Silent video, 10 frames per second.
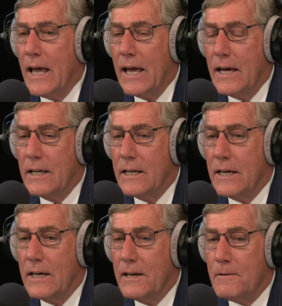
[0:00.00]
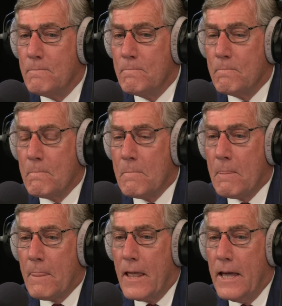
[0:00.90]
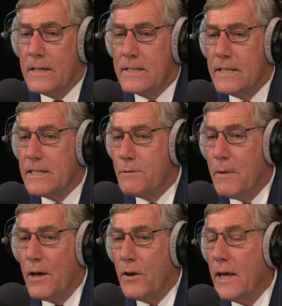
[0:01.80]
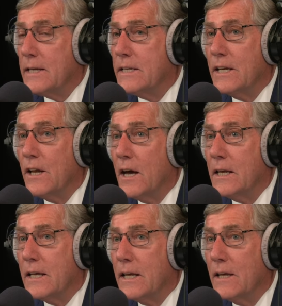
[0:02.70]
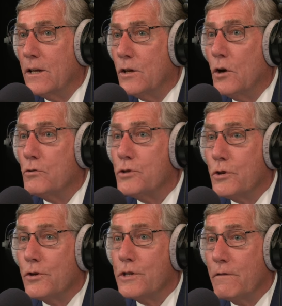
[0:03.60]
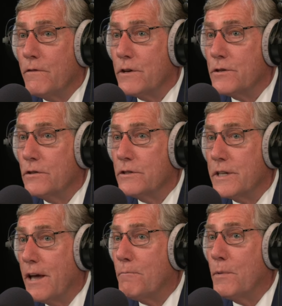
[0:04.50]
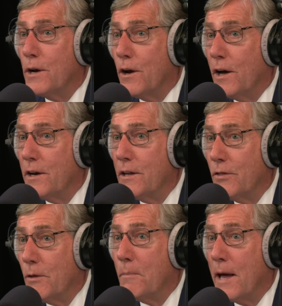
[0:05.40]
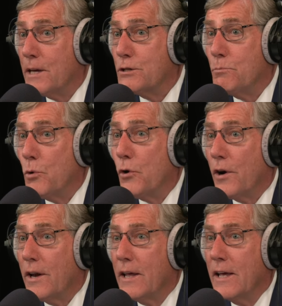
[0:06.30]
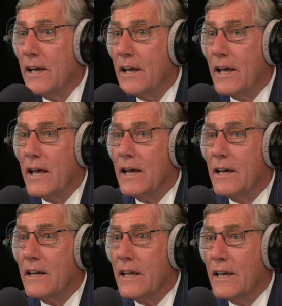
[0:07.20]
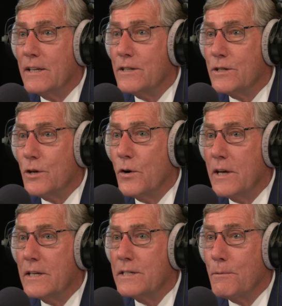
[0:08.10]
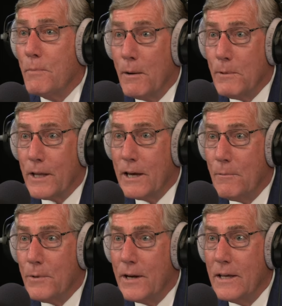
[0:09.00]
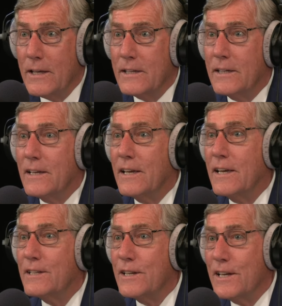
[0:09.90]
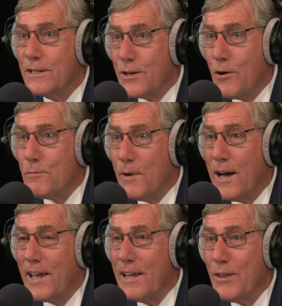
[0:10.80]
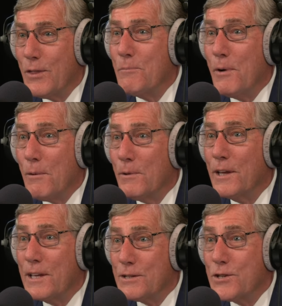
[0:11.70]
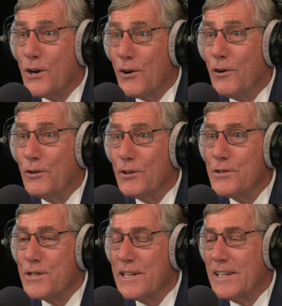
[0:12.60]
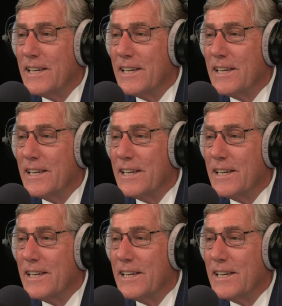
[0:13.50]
And um, And since about nineteen ninety, no church officials have been on the bank's board. And and so it's a public company. Yeah. It, it's owned by the public and shareholders.